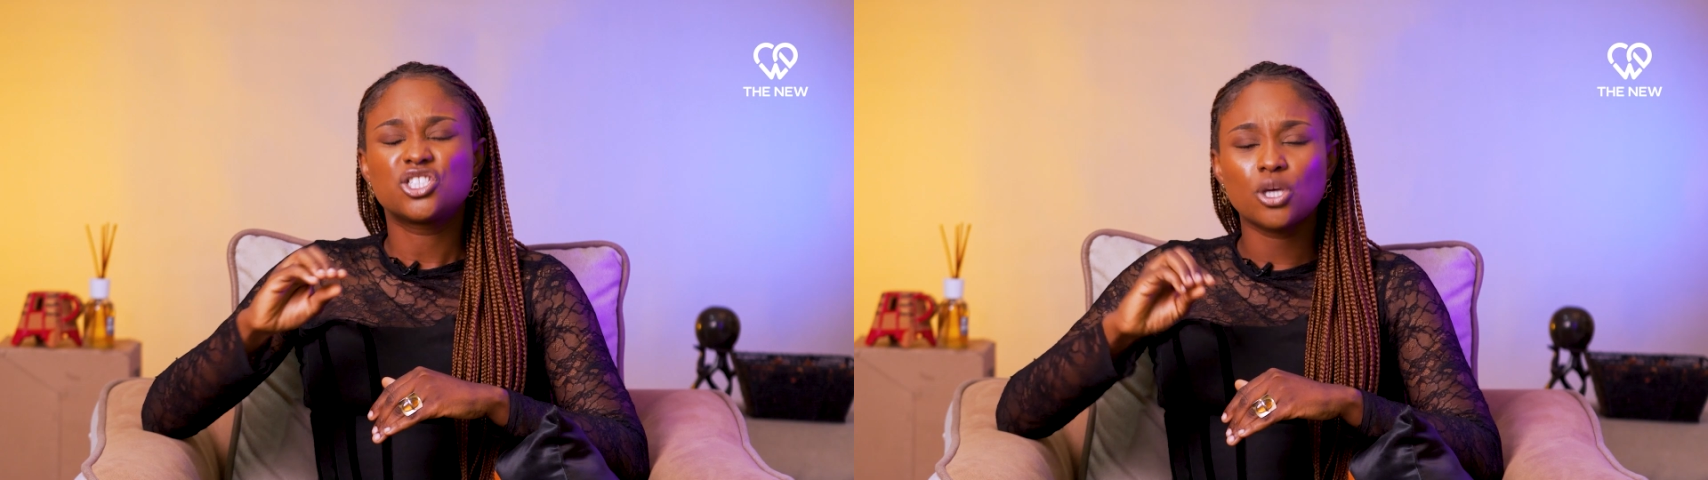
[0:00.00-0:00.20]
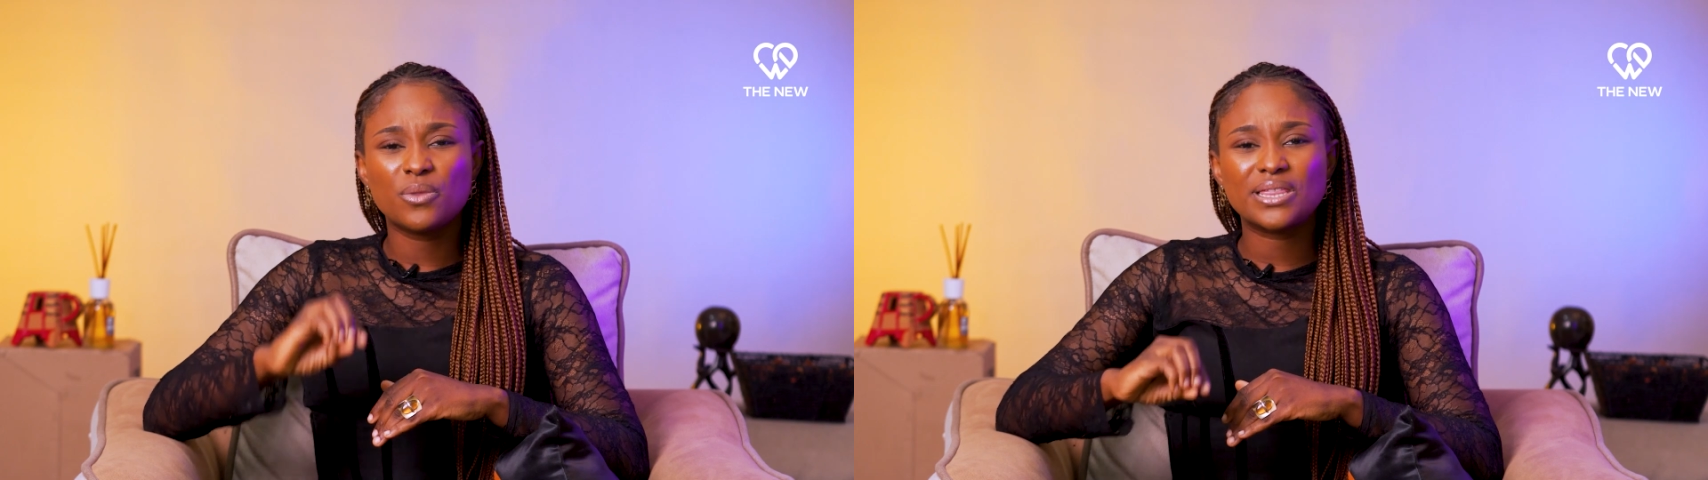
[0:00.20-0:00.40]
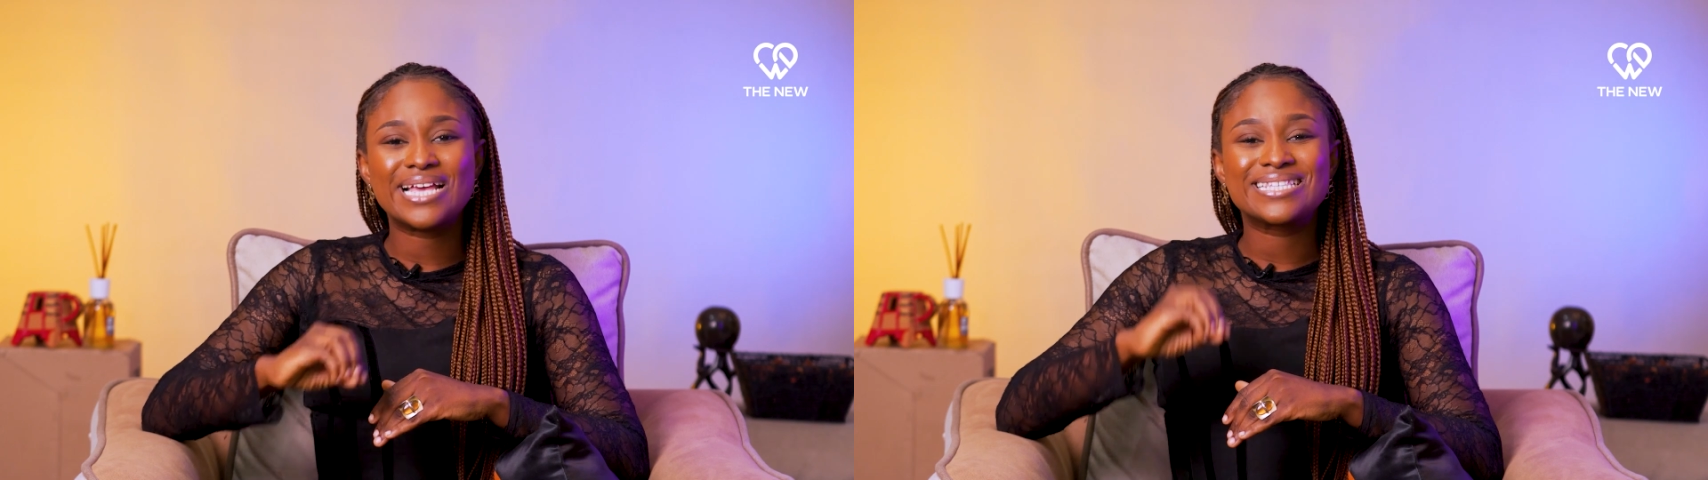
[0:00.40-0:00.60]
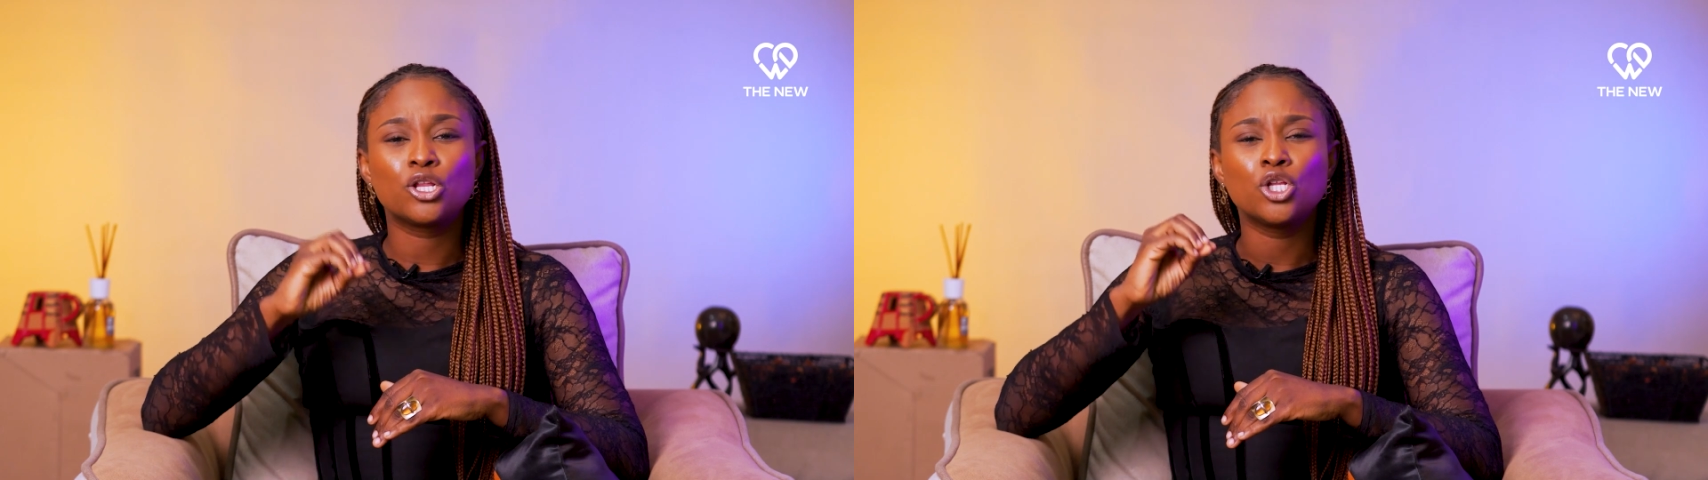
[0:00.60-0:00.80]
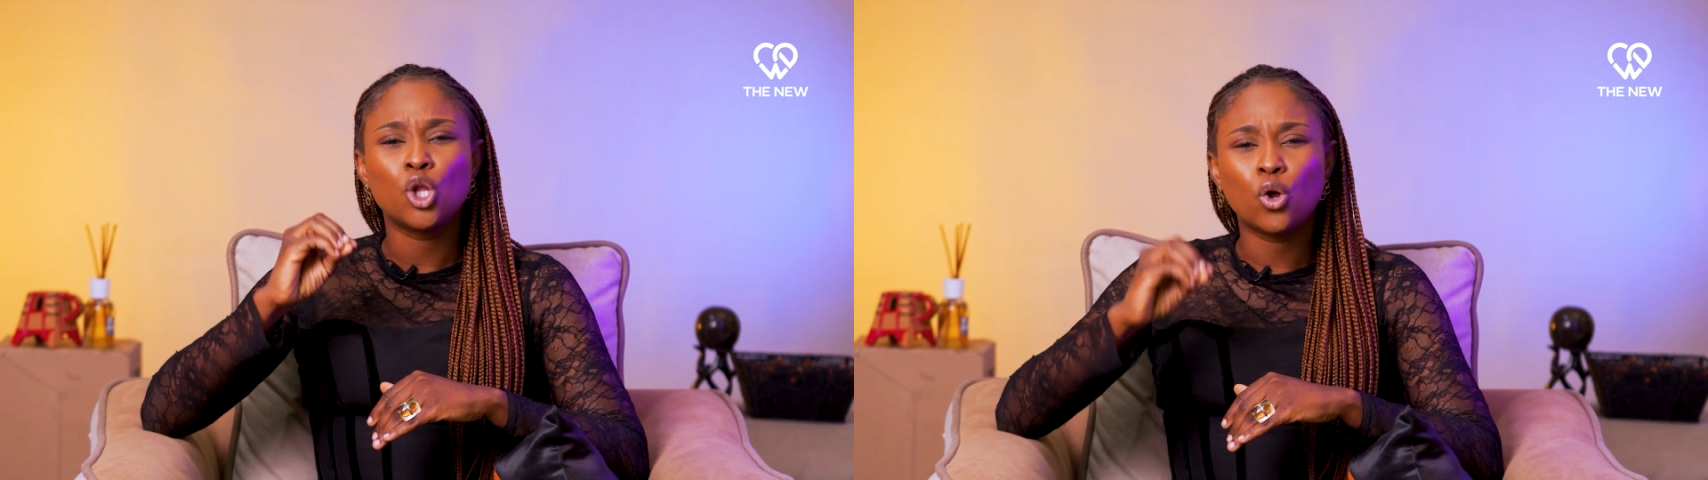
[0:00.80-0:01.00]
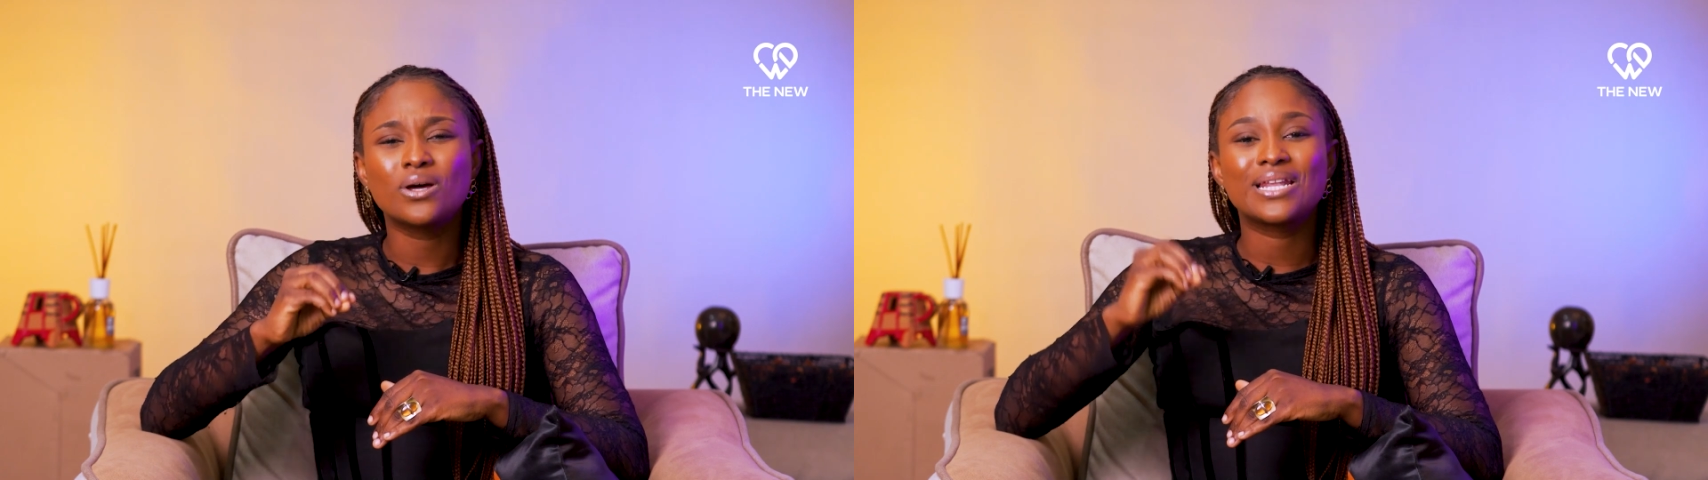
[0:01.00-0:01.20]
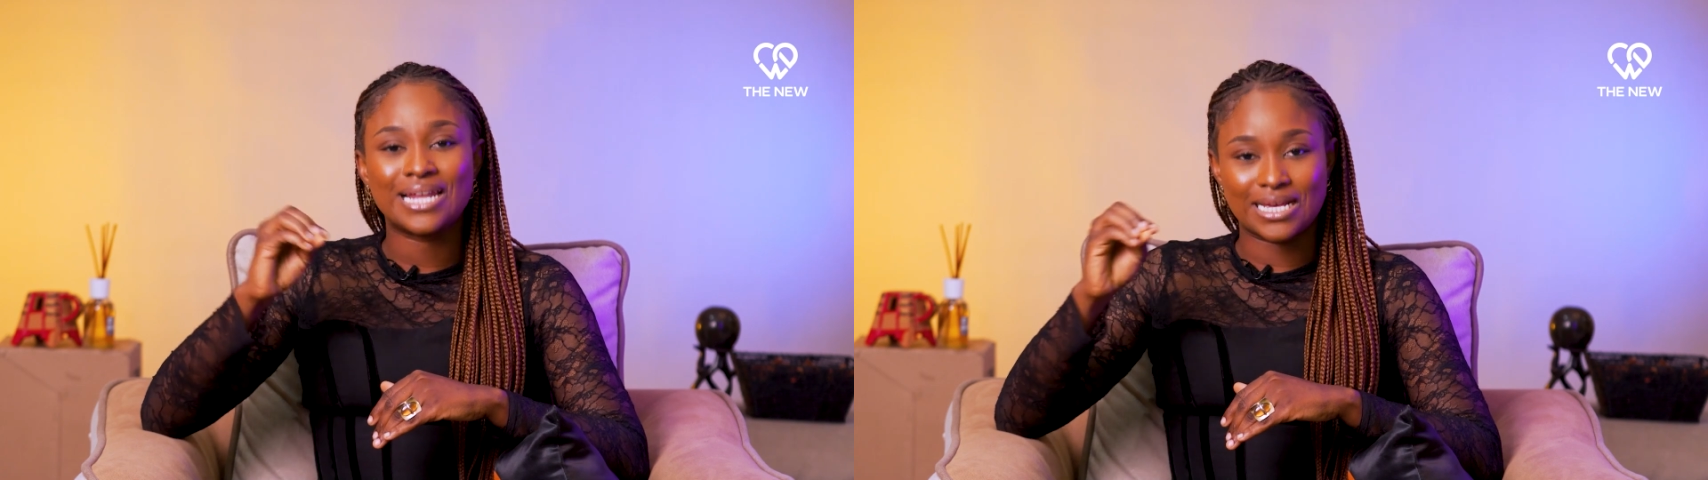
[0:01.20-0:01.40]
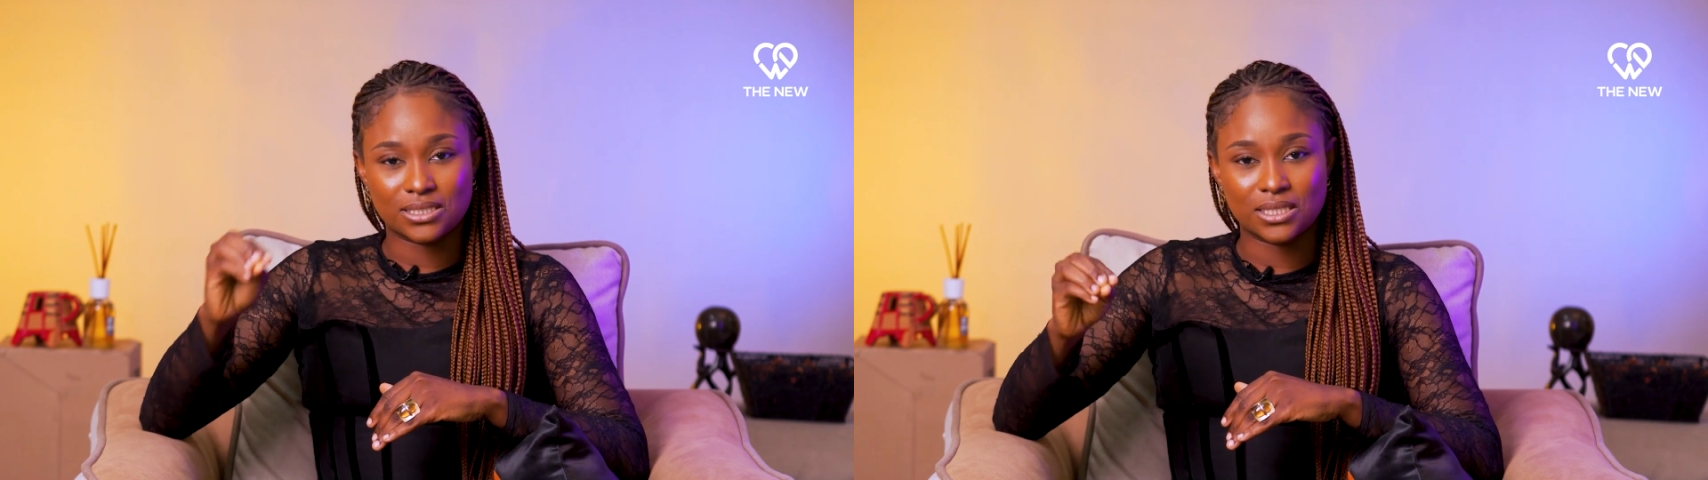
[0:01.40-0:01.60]
something that is
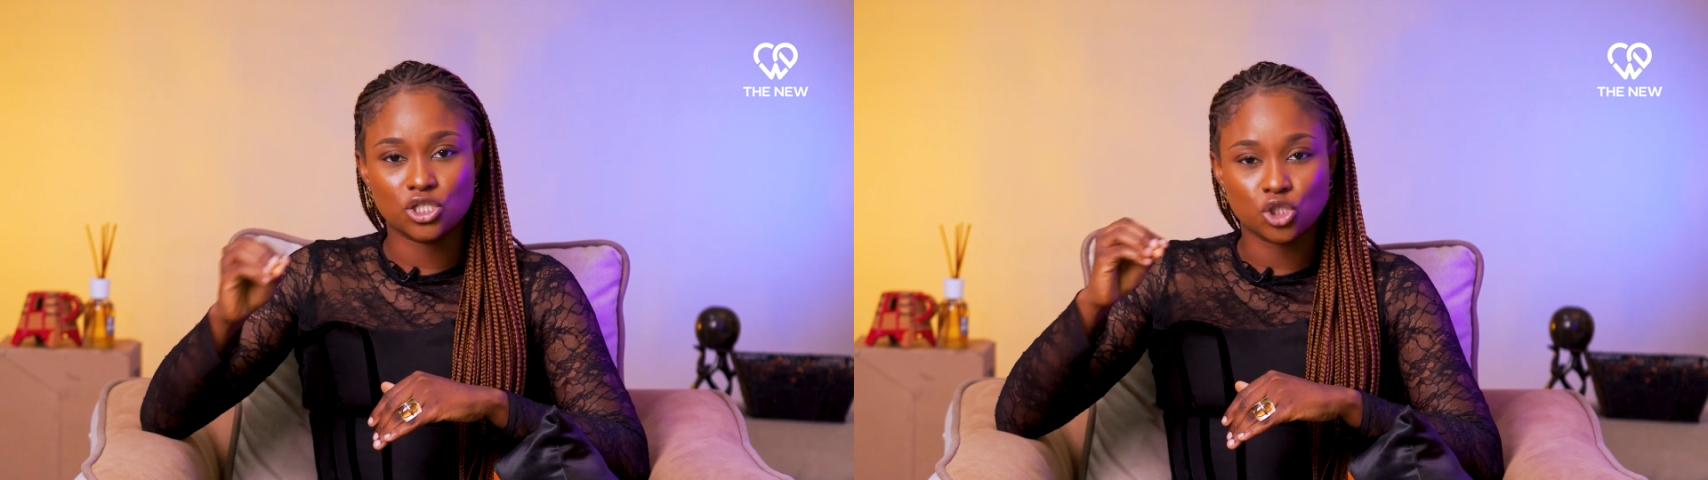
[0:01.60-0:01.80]
long-lasting,